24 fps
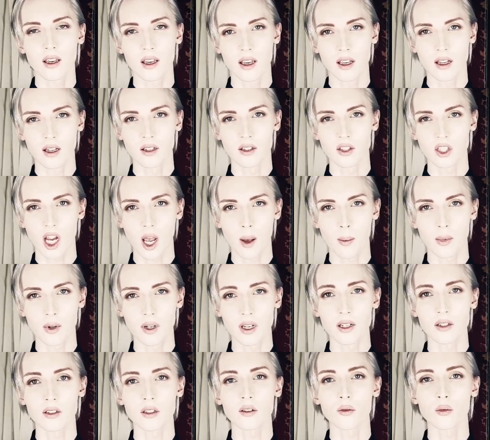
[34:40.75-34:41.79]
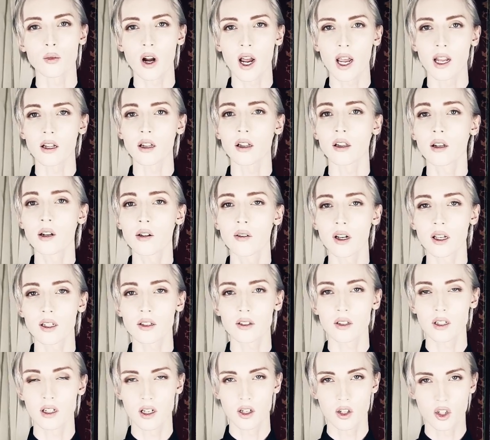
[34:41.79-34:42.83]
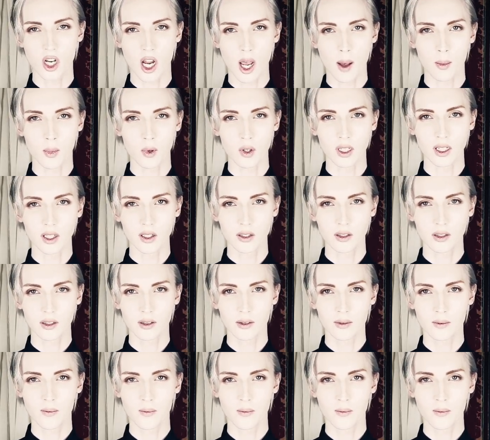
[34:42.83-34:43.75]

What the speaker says: in Japanese and write lyrics in Japanese.